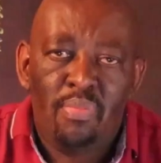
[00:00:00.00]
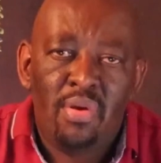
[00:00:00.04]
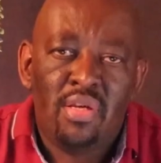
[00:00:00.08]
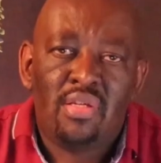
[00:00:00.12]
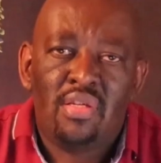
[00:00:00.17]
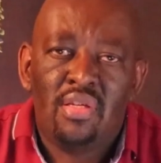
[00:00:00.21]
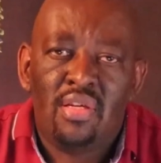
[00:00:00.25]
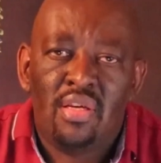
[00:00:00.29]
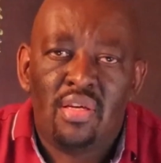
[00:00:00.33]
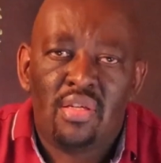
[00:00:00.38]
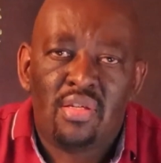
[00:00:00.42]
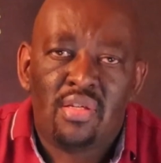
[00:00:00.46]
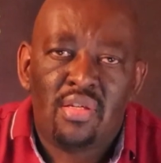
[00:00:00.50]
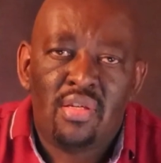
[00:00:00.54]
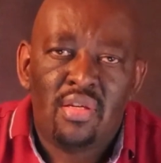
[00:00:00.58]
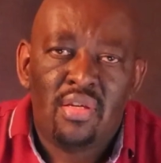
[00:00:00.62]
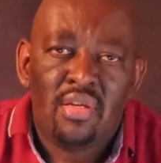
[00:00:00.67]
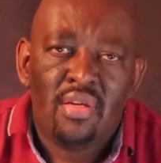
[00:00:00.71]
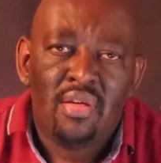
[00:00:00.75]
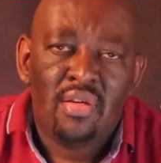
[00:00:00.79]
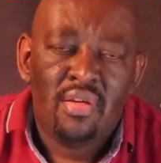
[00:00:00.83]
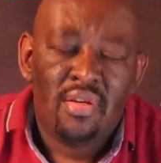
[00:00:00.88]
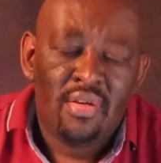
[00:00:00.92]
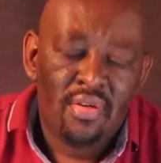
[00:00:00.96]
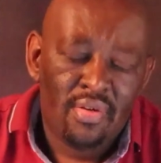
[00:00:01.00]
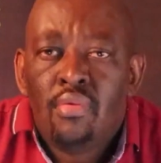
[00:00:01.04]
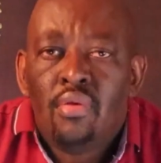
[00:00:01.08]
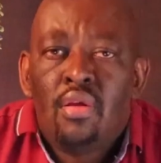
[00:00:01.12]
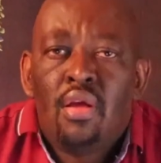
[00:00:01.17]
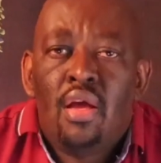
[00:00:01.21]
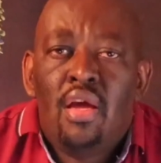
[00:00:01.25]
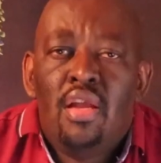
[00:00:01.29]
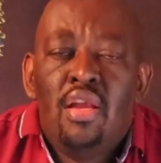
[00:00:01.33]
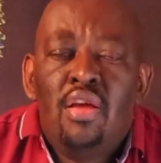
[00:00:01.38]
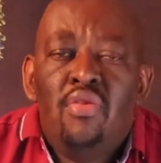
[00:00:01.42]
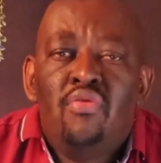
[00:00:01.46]
business.
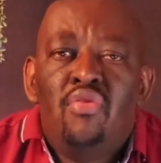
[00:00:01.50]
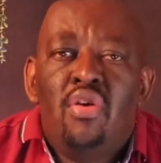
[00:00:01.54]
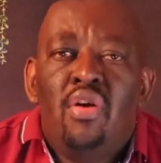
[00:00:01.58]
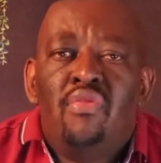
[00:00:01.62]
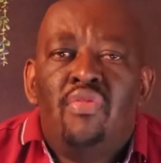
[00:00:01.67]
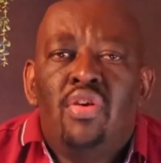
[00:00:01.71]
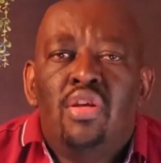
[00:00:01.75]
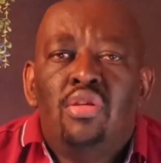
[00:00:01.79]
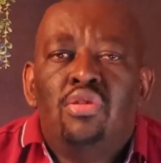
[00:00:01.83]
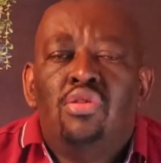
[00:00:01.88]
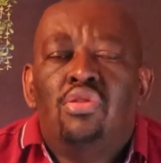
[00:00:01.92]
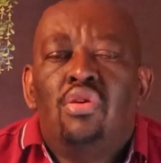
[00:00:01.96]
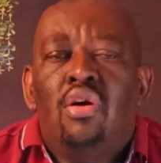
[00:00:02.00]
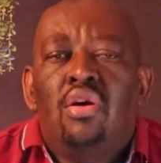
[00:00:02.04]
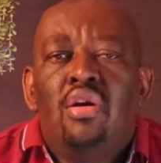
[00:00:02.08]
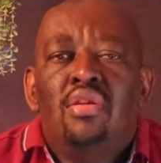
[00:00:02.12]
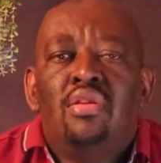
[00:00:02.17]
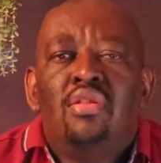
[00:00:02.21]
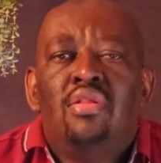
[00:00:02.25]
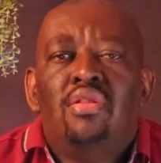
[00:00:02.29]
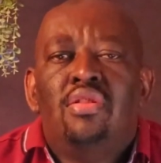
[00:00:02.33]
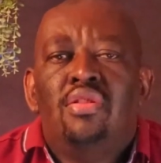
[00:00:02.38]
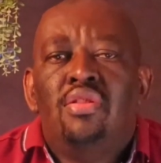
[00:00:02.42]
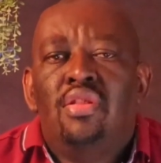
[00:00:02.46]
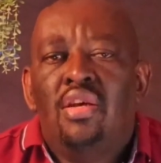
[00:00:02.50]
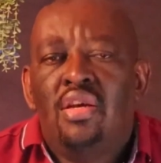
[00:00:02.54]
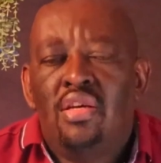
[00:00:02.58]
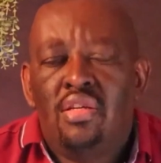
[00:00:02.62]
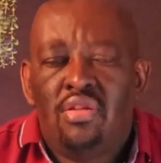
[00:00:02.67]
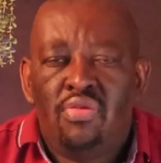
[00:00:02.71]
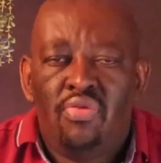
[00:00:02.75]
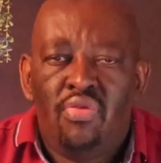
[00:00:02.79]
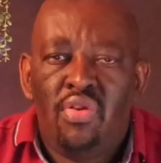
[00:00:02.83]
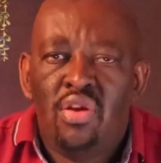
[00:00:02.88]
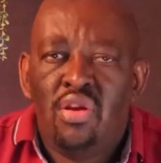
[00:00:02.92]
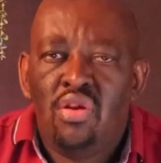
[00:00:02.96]
And if you have enjoyed
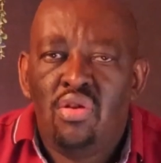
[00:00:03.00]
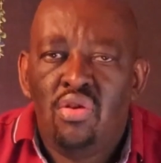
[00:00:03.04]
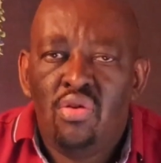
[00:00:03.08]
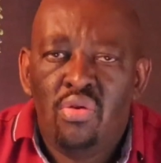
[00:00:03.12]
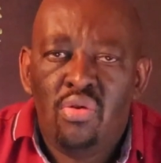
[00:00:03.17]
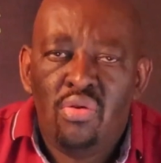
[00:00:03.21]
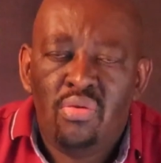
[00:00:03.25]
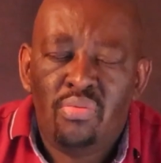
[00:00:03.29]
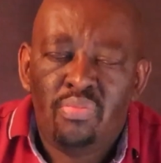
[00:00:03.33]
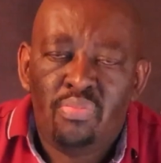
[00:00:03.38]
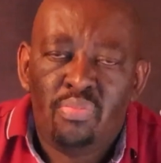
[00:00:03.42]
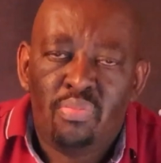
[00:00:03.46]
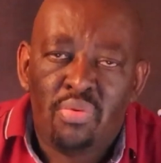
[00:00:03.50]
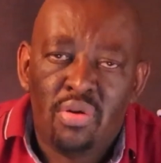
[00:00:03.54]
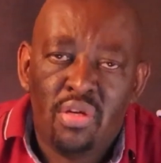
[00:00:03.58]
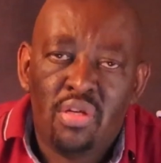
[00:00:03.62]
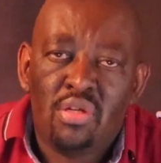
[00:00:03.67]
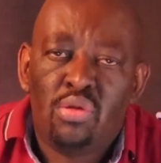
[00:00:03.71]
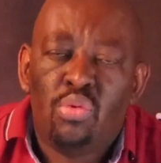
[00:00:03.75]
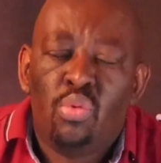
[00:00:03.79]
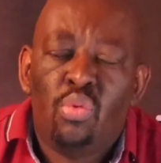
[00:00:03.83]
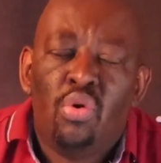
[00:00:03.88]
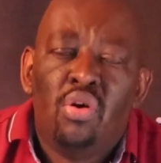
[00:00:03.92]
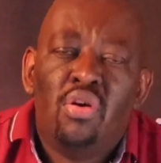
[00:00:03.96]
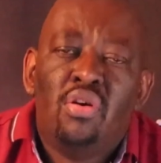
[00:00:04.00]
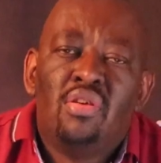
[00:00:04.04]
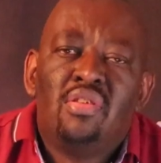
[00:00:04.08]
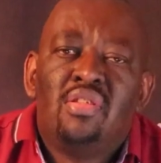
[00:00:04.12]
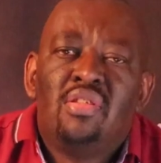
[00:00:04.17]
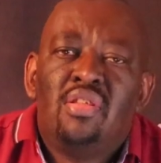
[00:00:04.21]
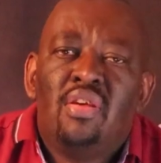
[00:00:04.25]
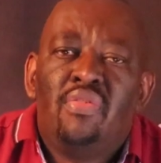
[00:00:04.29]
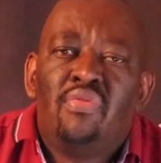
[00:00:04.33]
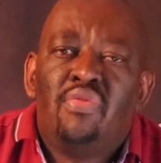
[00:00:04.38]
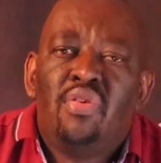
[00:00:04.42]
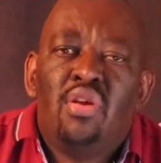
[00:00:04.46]
this video, please
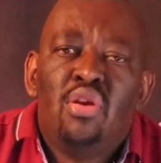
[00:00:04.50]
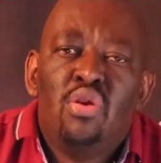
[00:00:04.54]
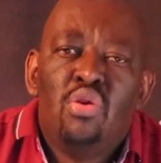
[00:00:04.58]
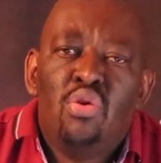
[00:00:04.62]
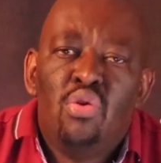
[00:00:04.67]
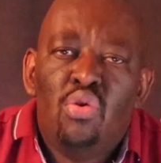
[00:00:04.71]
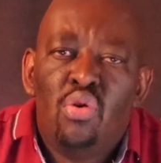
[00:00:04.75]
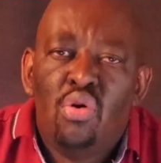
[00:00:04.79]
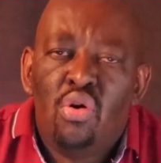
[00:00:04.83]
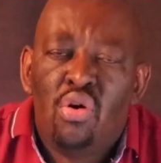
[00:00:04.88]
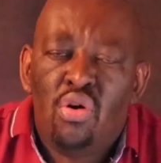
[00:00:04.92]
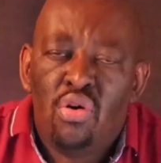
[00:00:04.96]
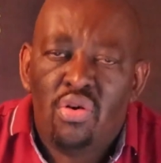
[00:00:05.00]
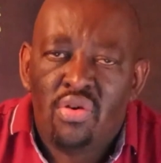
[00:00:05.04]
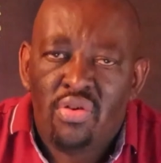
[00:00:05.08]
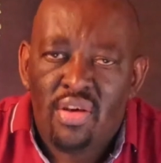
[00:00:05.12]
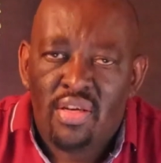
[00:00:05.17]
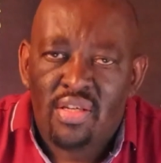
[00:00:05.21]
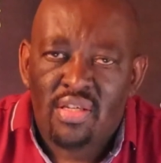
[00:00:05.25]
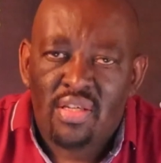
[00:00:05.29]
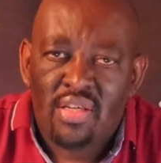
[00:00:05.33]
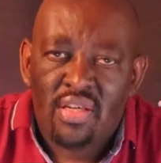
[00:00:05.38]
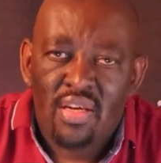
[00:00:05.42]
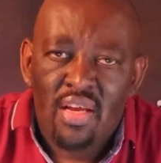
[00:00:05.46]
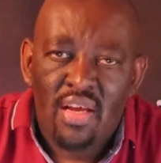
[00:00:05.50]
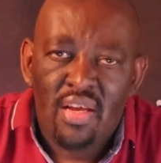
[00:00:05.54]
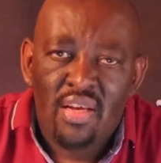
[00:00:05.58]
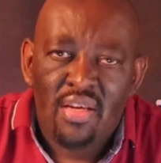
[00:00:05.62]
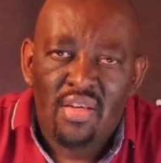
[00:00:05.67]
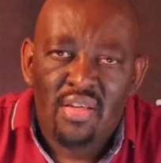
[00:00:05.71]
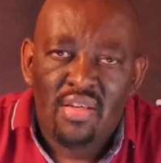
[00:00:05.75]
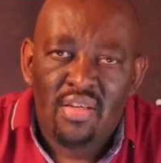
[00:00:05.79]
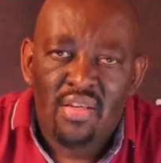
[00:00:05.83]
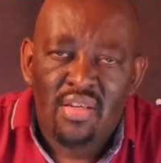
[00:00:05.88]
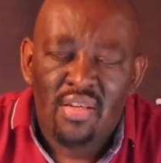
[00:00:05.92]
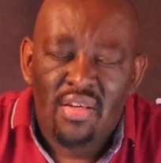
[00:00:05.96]
watch the video on your
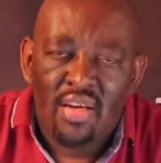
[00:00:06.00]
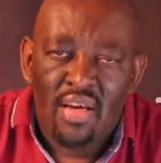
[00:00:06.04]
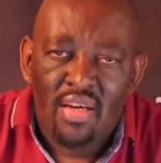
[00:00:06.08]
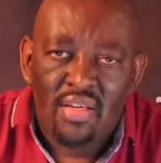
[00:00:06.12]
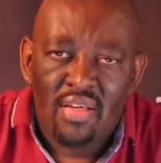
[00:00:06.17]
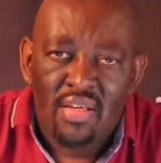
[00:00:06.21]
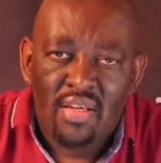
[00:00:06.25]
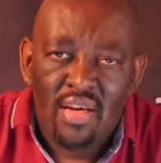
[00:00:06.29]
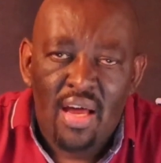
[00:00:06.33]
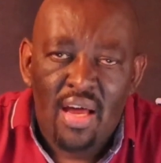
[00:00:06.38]
screen right